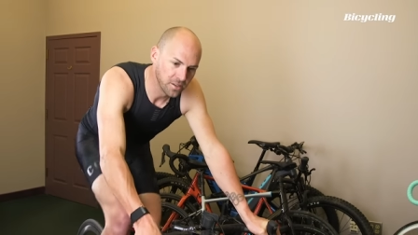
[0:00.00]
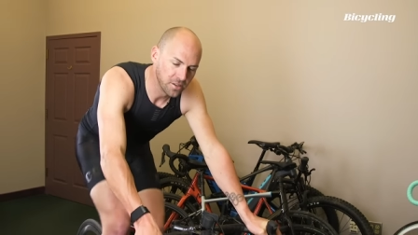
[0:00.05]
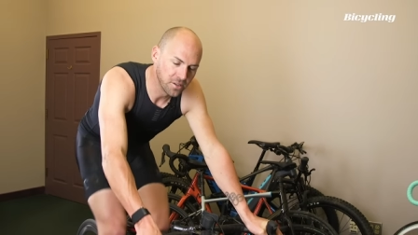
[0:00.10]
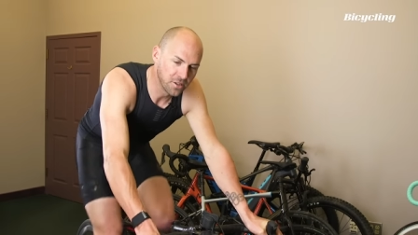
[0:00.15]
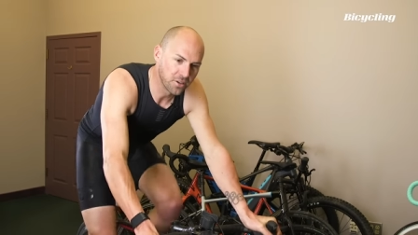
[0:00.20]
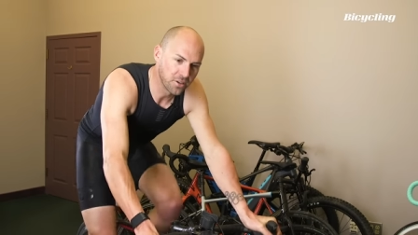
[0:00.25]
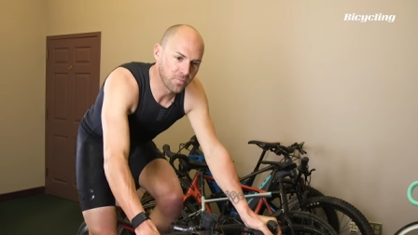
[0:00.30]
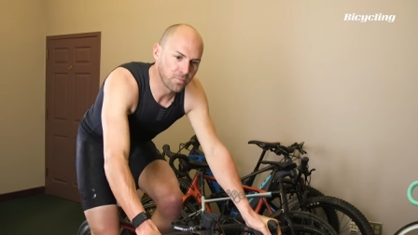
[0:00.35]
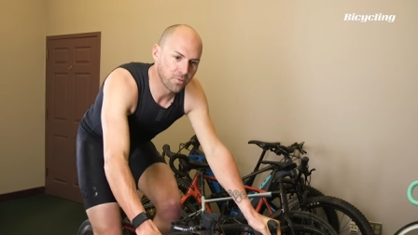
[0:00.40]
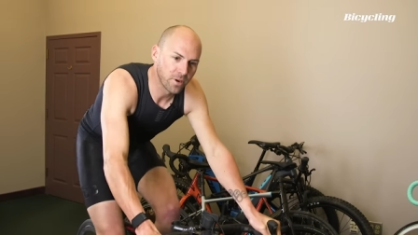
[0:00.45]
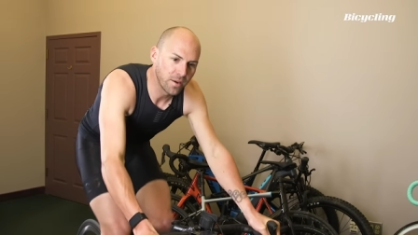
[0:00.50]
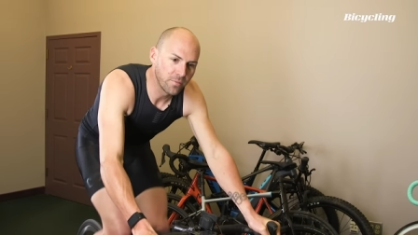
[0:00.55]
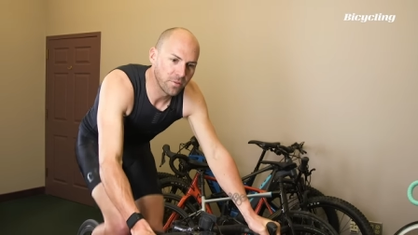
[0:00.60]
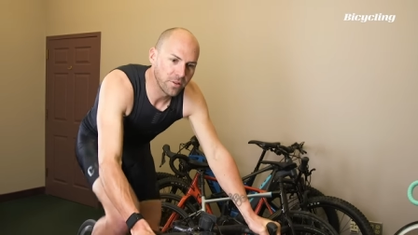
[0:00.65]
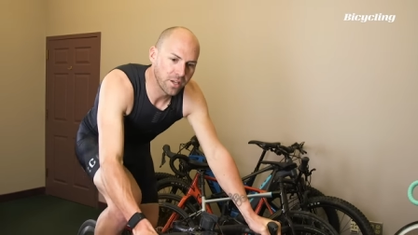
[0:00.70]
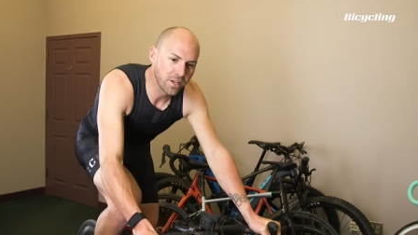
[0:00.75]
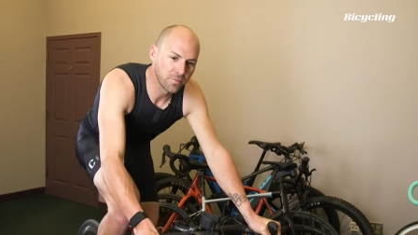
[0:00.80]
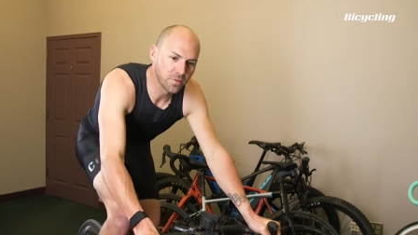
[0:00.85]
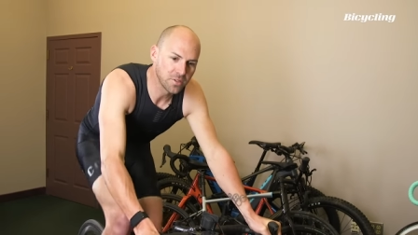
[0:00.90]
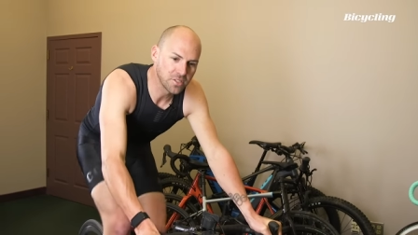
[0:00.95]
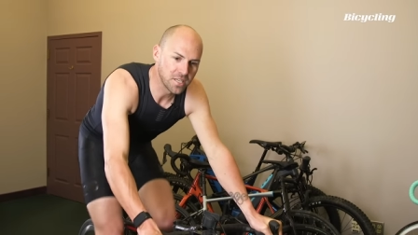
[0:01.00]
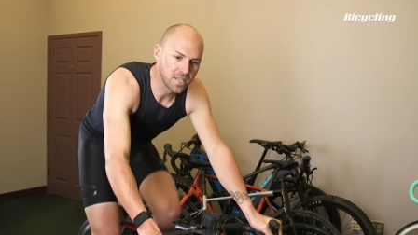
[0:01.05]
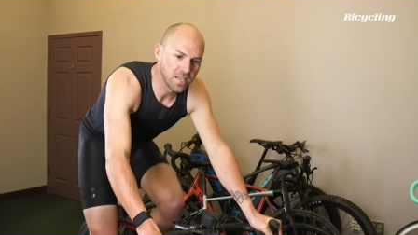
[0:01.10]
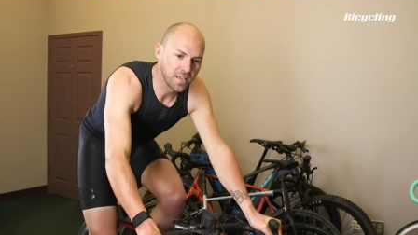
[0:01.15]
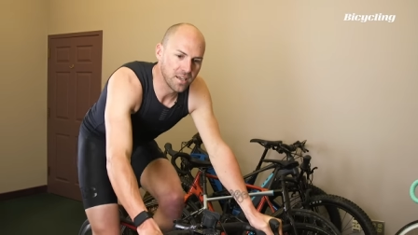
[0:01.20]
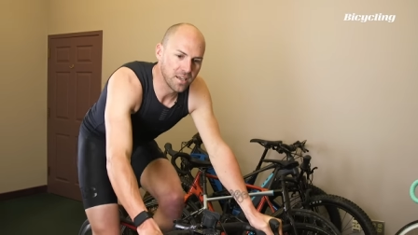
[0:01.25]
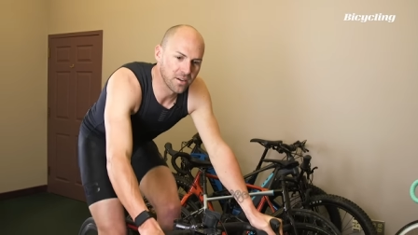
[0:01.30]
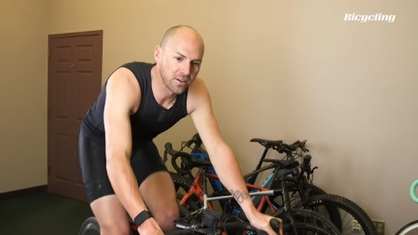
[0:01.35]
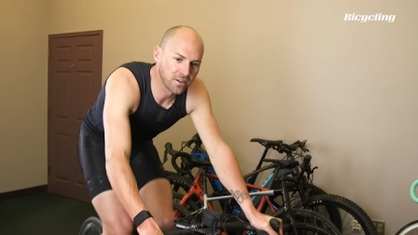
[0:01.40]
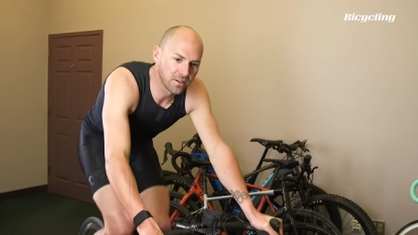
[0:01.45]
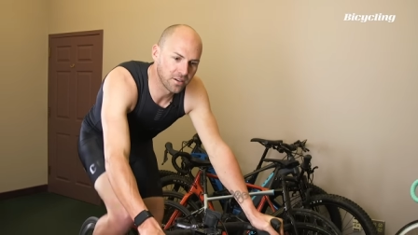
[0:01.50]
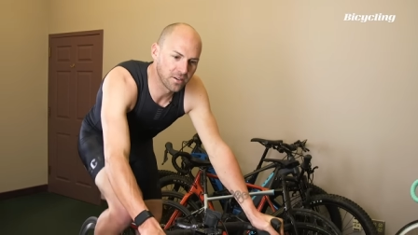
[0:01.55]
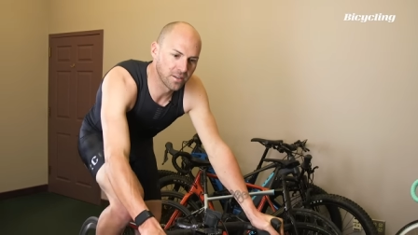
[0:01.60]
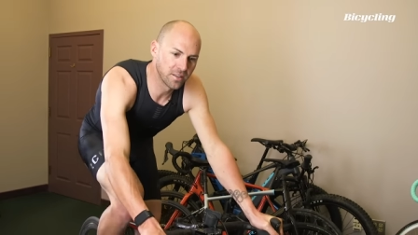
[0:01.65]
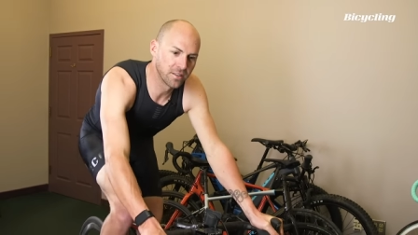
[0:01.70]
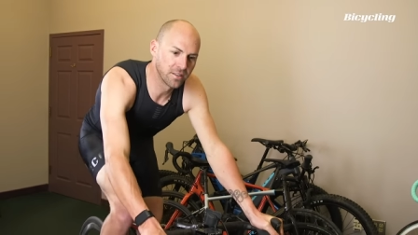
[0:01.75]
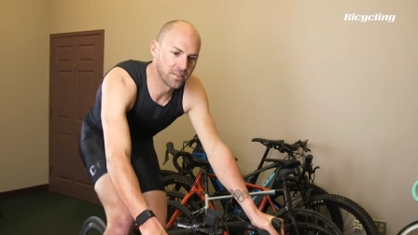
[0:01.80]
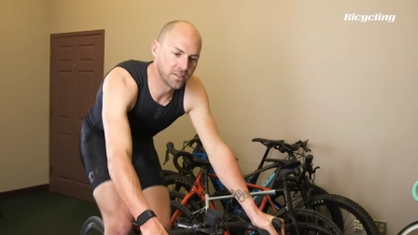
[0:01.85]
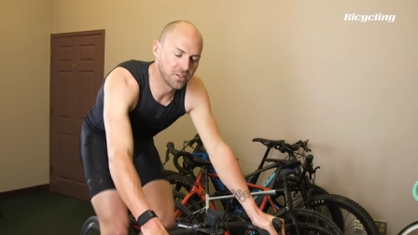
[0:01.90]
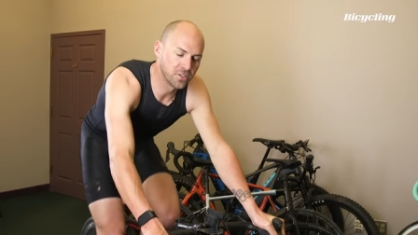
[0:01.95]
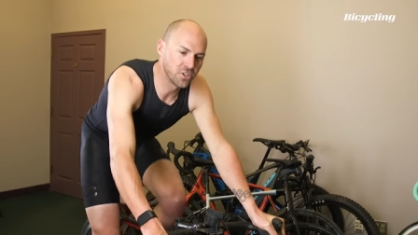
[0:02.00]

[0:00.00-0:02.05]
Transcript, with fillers: You could probably almost hear the